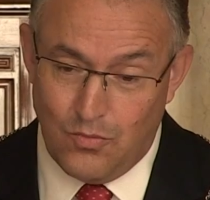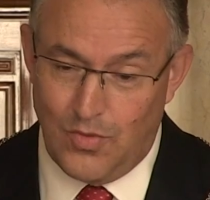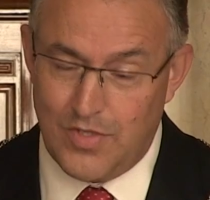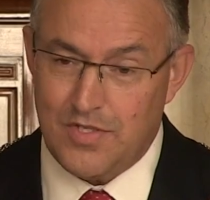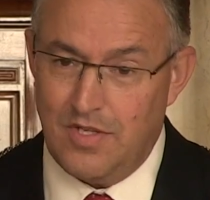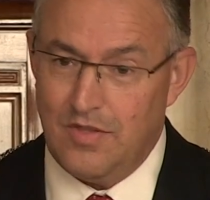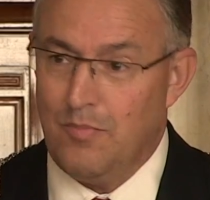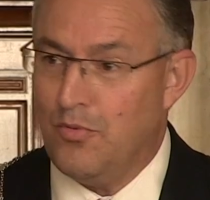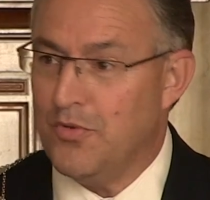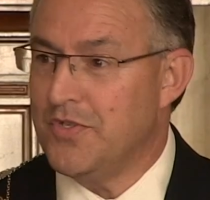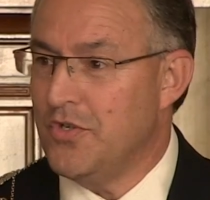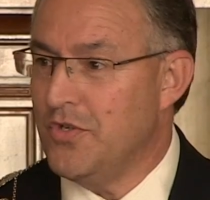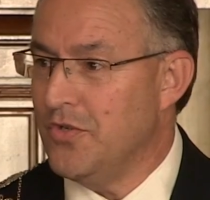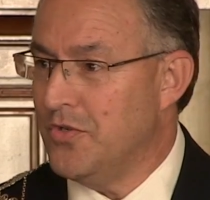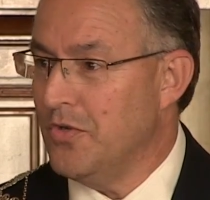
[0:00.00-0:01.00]
was in the
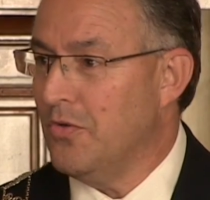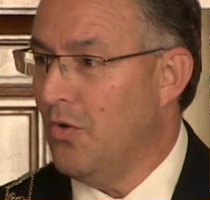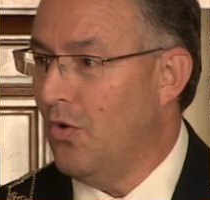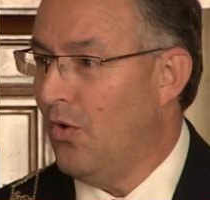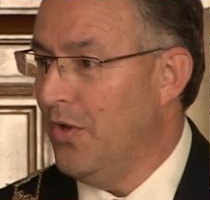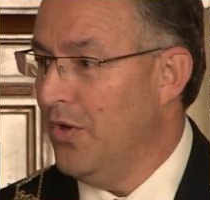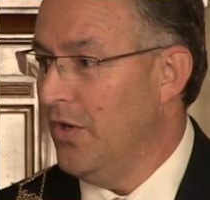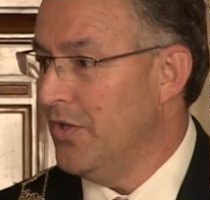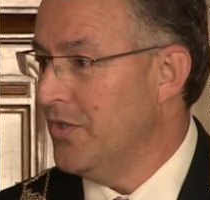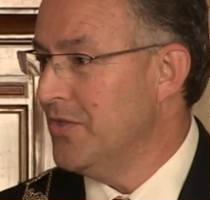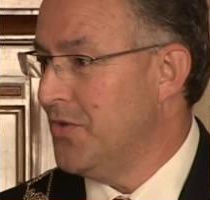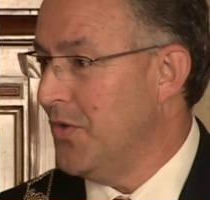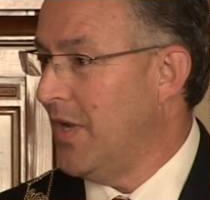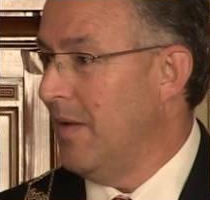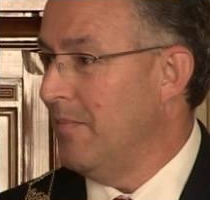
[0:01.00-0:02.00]
position to call her
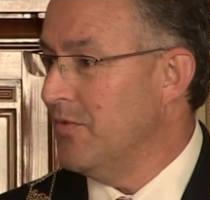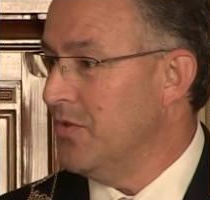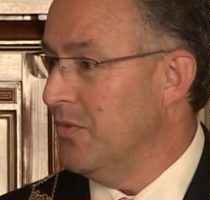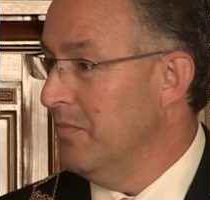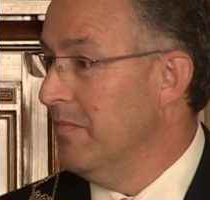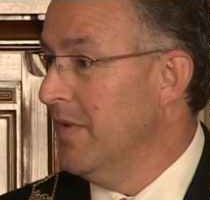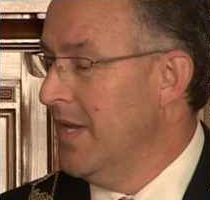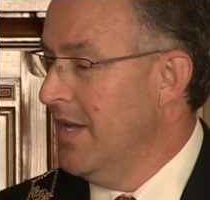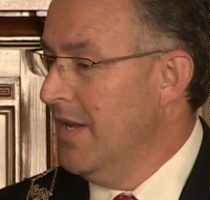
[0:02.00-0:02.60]
to come to